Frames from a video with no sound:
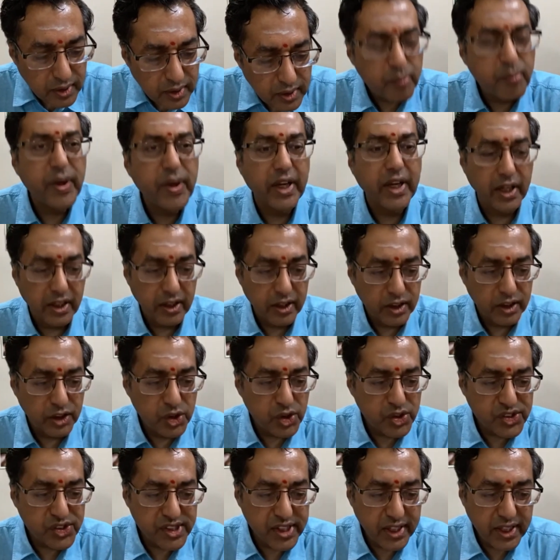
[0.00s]
me to
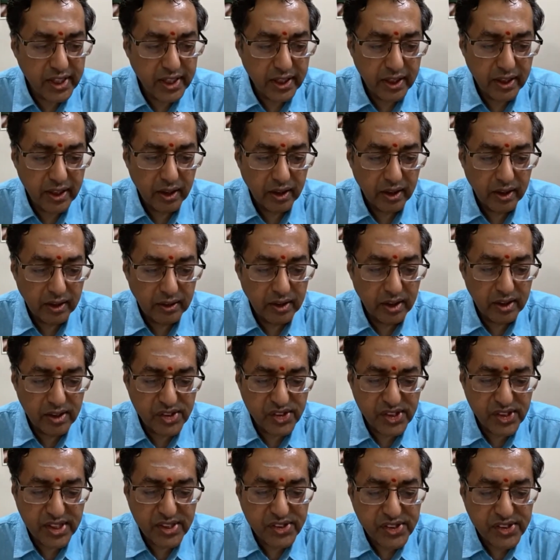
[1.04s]
see the
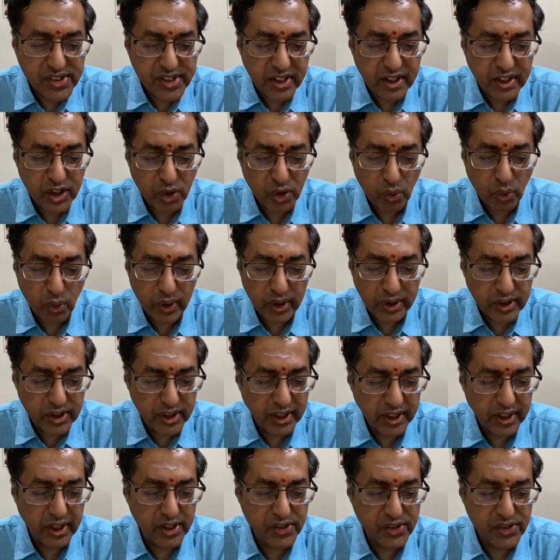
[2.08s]
sincere
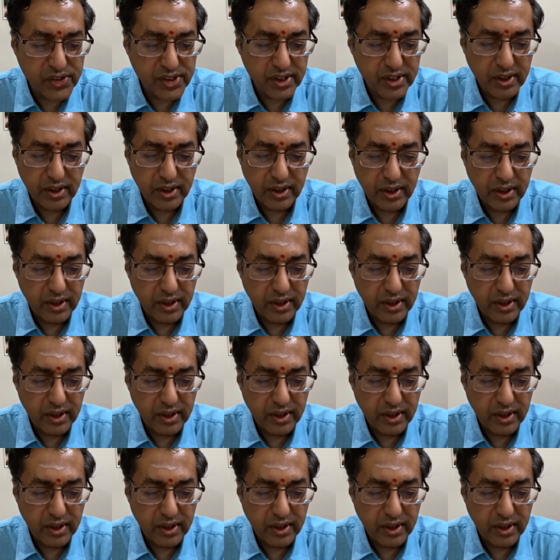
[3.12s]
devotees